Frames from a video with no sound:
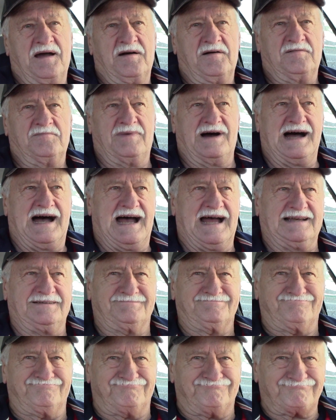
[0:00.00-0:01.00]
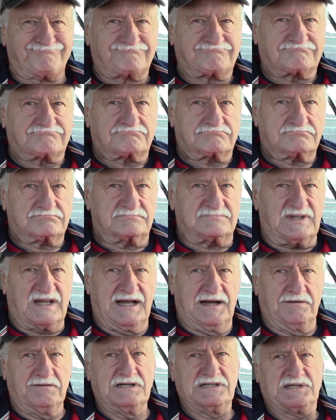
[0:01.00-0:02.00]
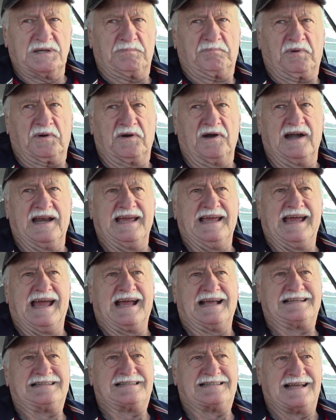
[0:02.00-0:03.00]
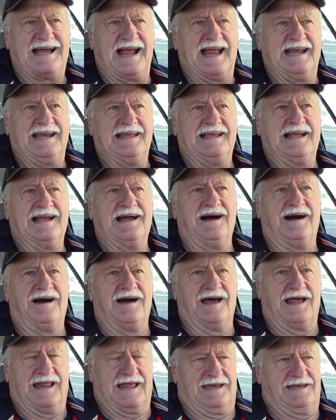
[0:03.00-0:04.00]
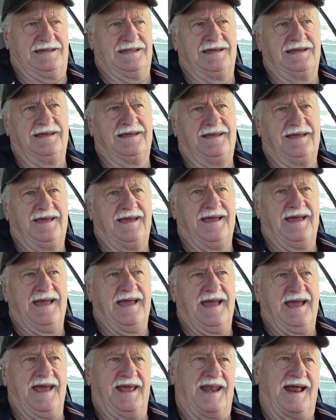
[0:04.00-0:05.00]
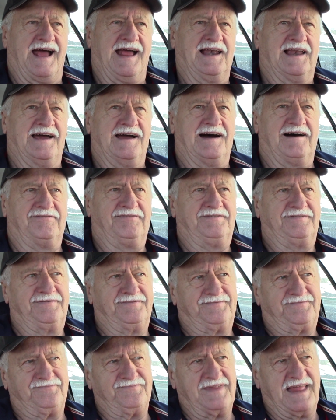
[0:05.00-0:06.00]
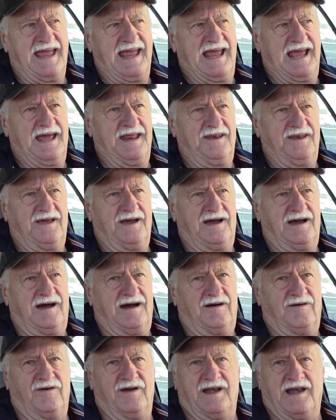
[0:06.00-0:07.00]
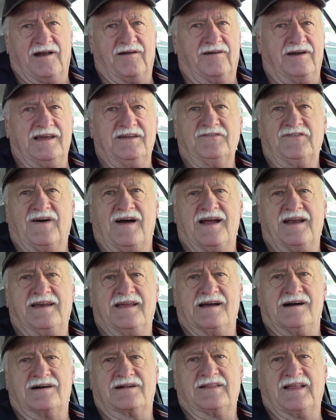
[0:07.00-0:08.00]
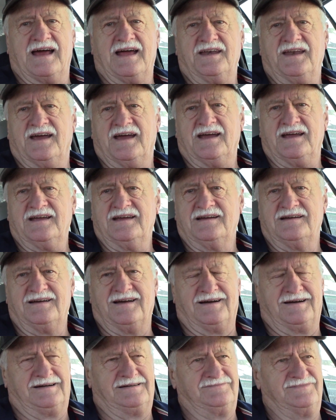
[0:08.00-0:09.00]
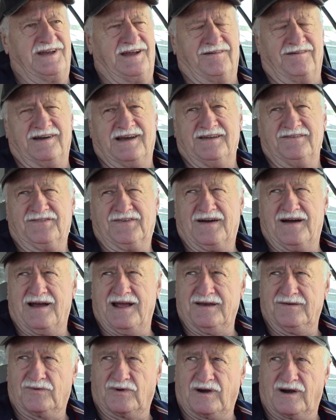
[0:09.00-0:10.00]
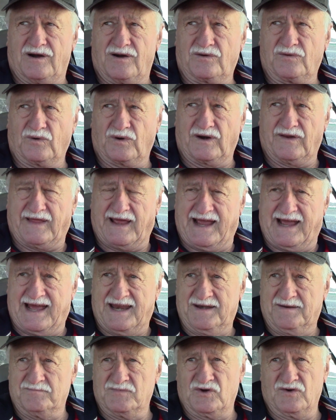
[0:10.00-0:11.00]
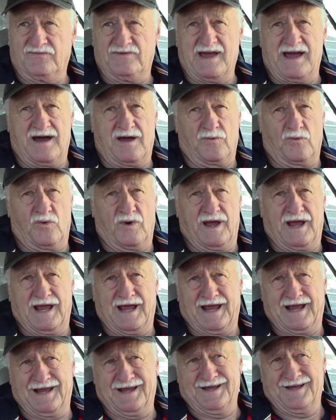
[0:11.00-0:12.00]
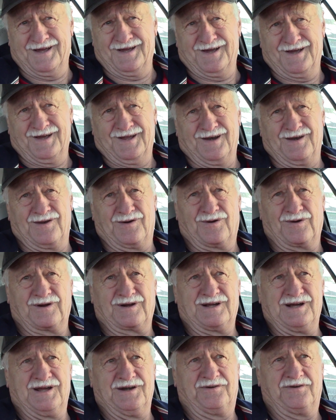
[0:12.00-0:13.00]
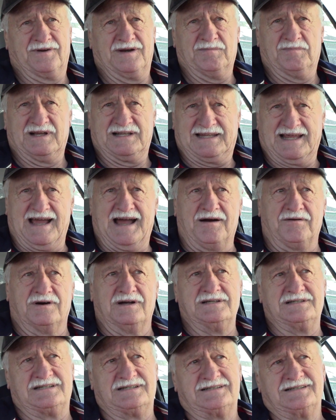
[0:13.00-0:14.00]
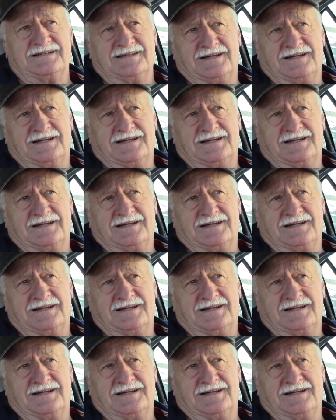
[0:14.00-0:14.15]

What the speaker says: But that was a pretty exciting hunt. And I left, and we never did find the elk that day. Never did find where elk were. They had to move down way lower country. But that was